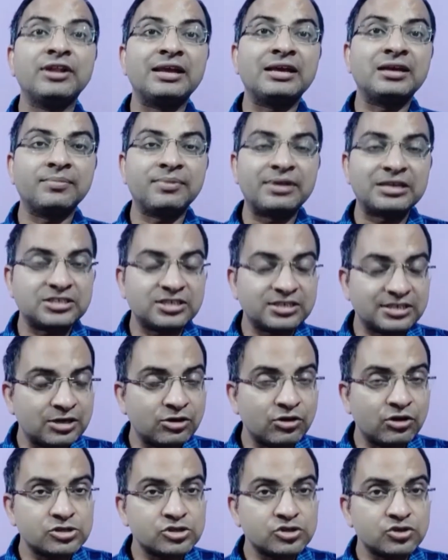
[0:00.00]
income tax return
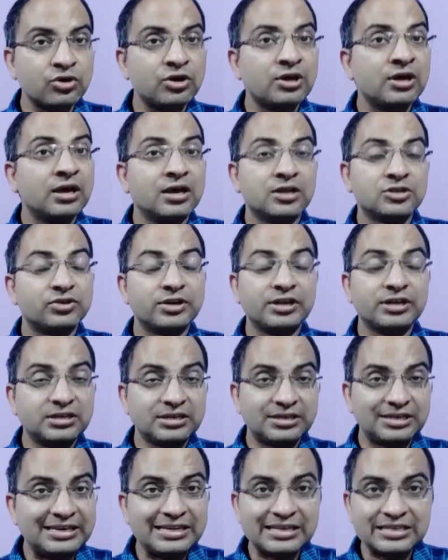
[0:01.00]
also, sorry,
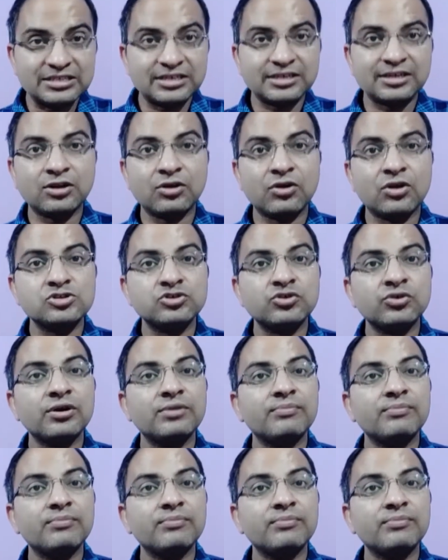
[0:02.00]
TDS return also,